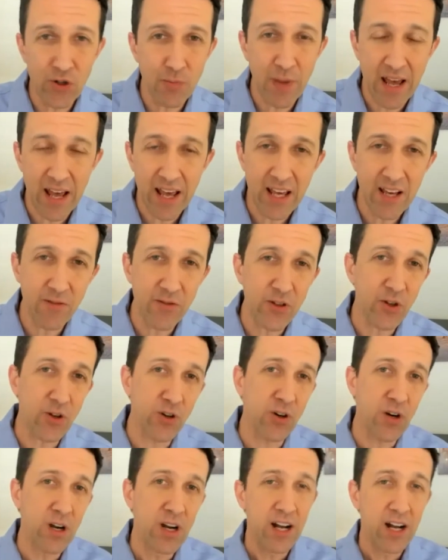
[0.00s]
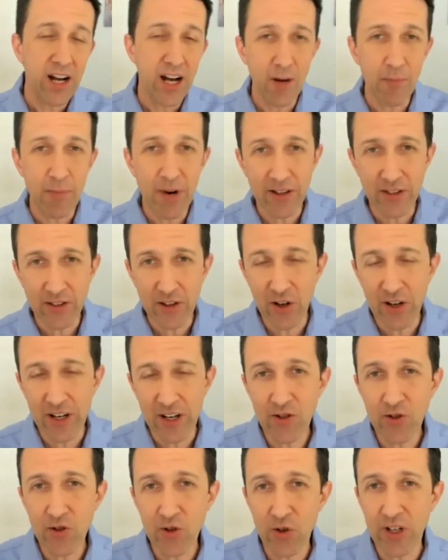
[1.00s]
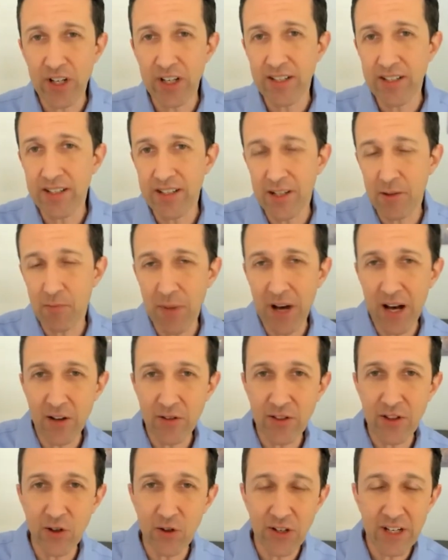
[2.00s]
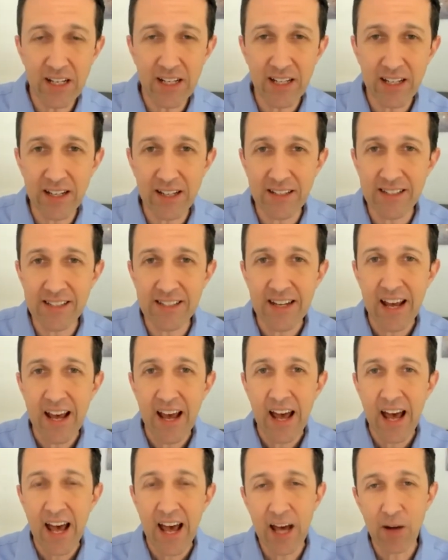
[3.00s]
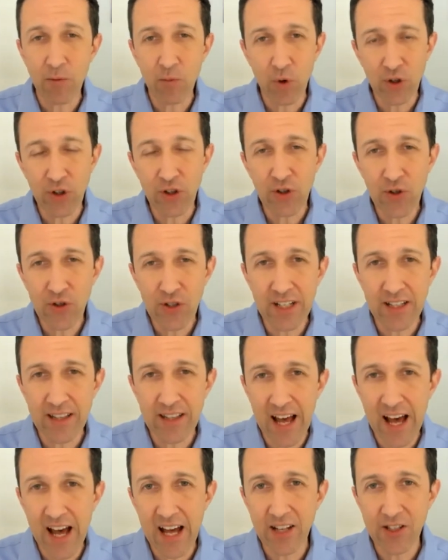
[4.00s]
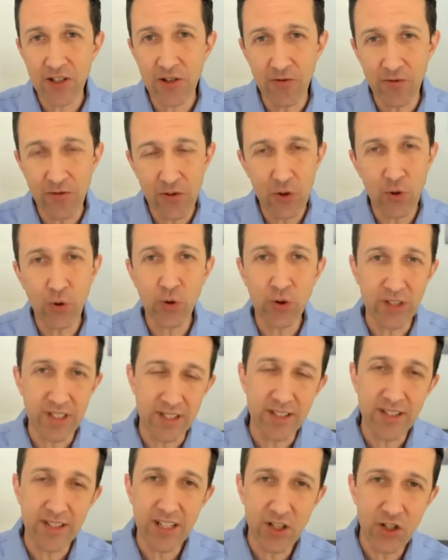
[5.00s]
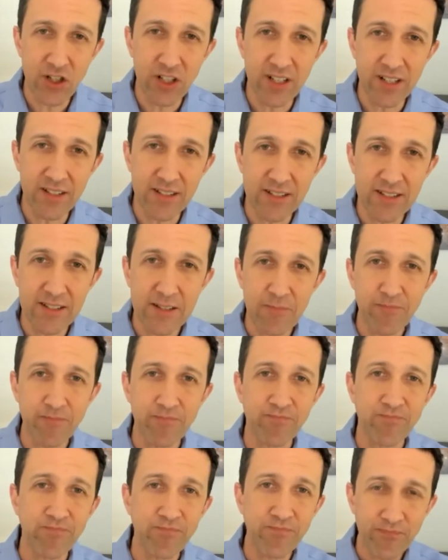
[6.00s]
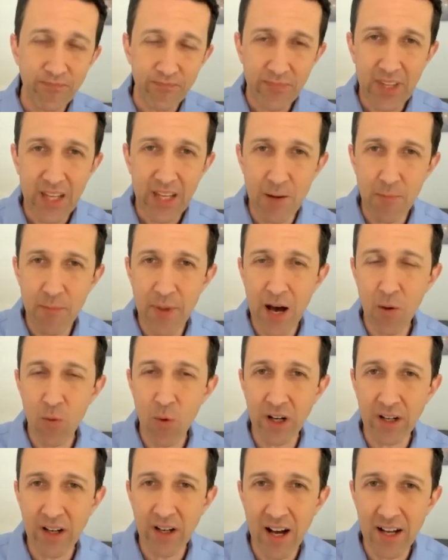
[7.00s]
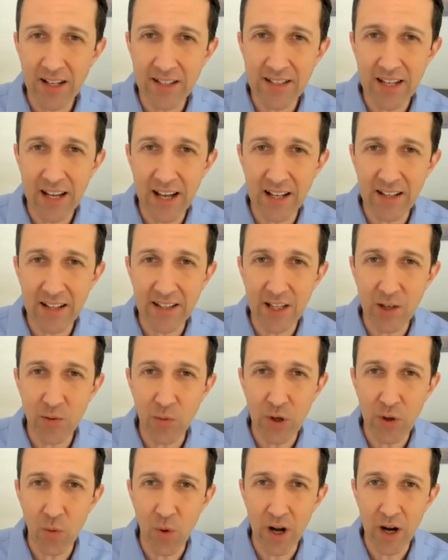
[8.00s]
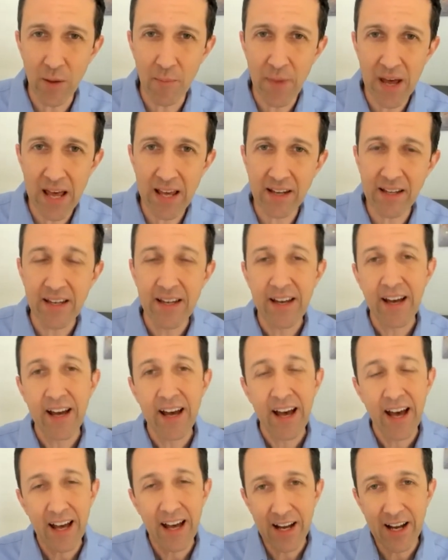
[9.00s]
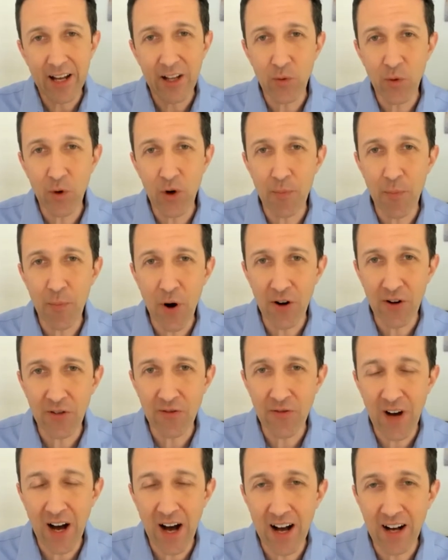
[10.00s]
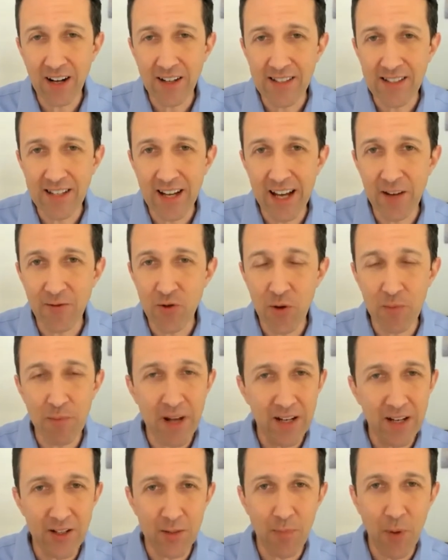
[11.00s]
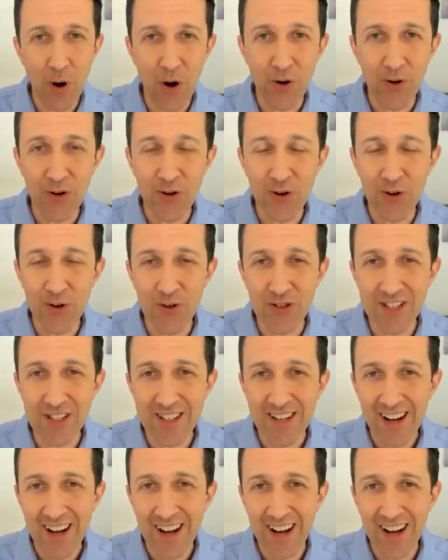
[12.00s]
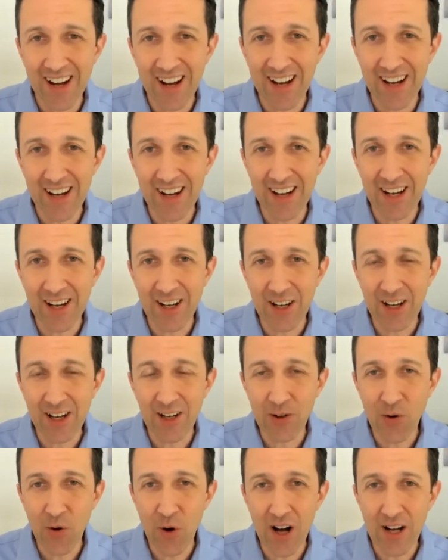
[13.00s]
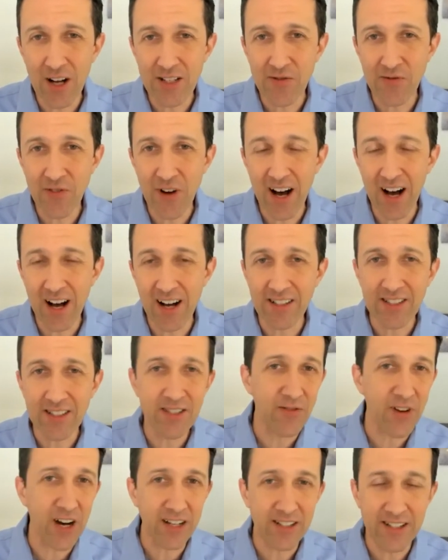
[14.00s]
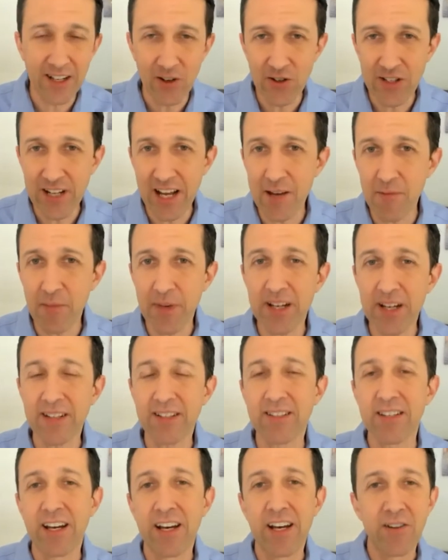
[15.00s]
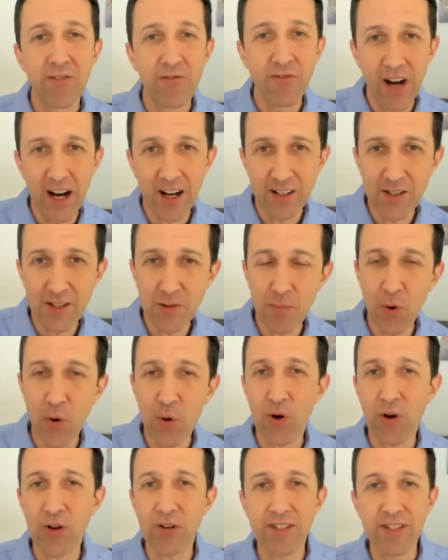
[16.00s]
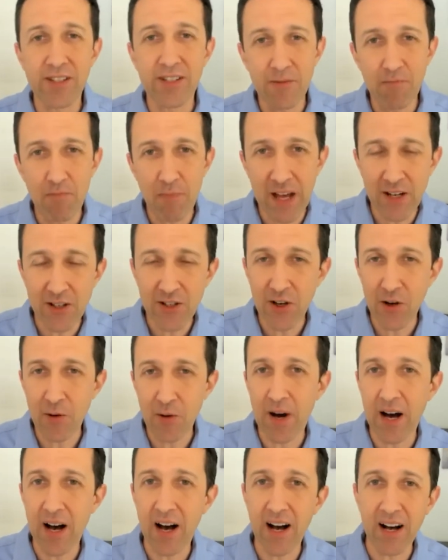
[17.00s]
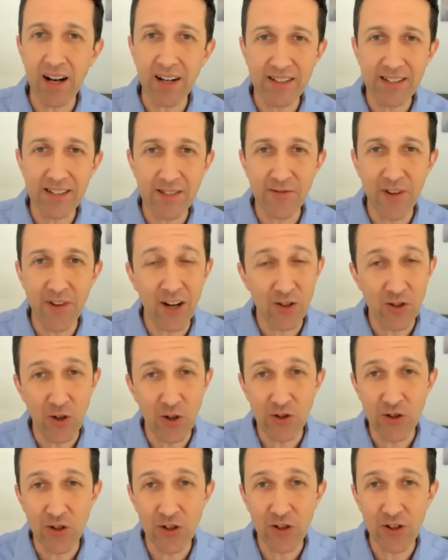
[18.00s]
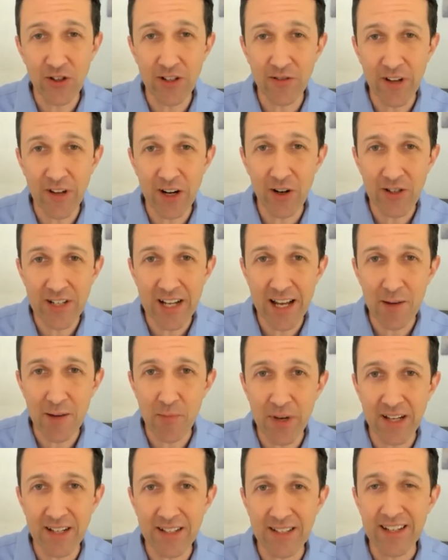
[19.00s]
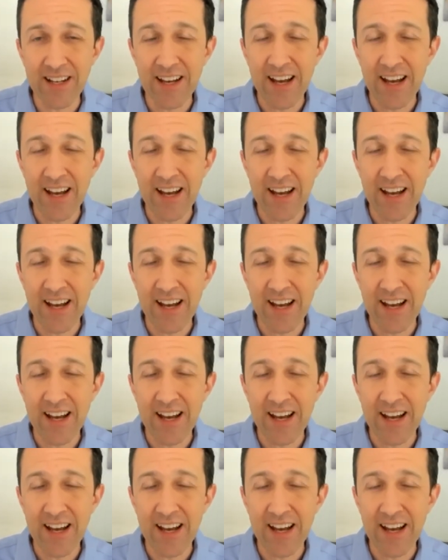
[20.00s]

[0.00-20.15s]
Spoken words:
behavior, about their interests, about their needs, and we're using that to fuel decisions about what content that we want to make. And now that we're a part of Fox, I have tremendous partners across Fox, Fox Entertainment, Fox Sports, Bento Box, Fox Alternative Entertainment,